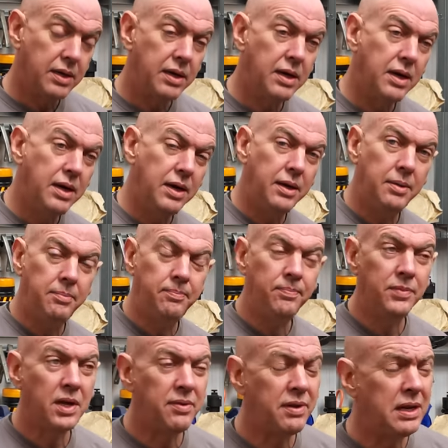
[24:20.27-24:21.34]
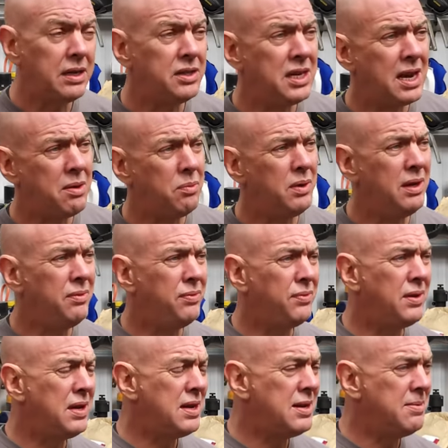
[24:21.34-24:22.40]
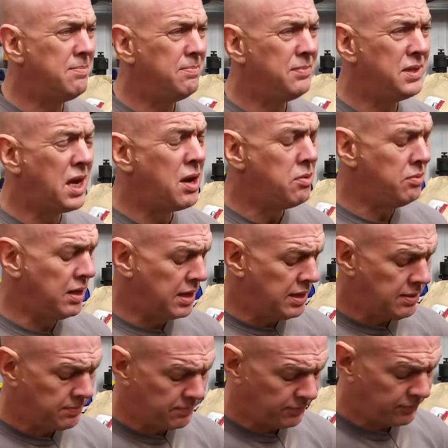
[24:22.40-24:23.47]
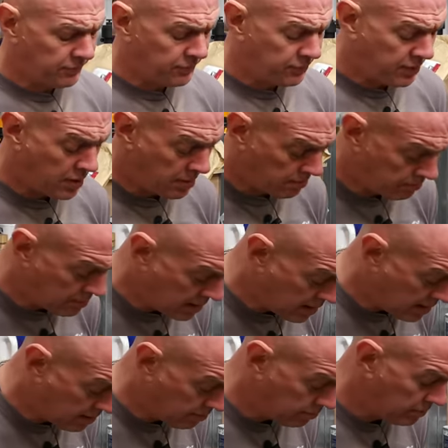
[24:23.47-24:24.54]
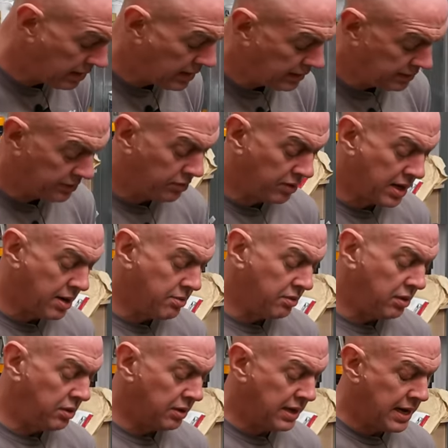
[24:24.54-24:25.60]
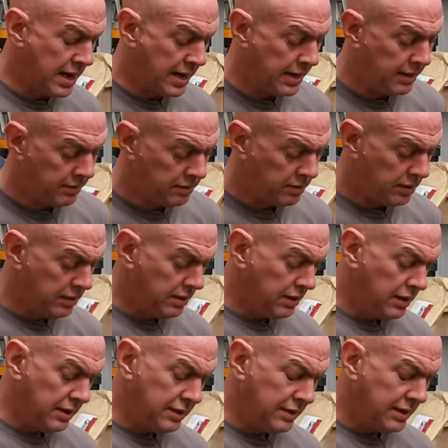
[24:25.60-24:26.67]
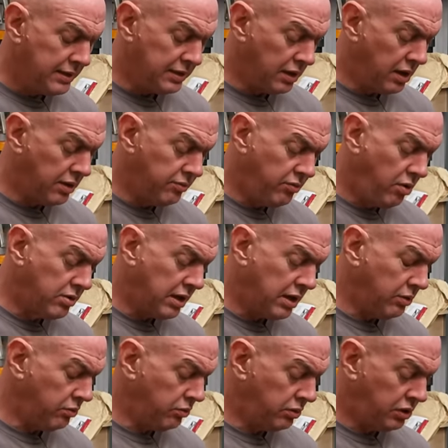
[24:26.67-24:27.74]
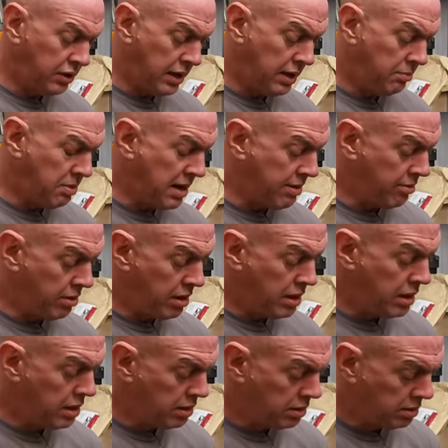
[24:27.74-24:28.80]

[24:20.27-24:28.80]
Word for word: Um, I've had a chat with um, Tony from um, lathes.co.uk. These are like rocking all shit apparently.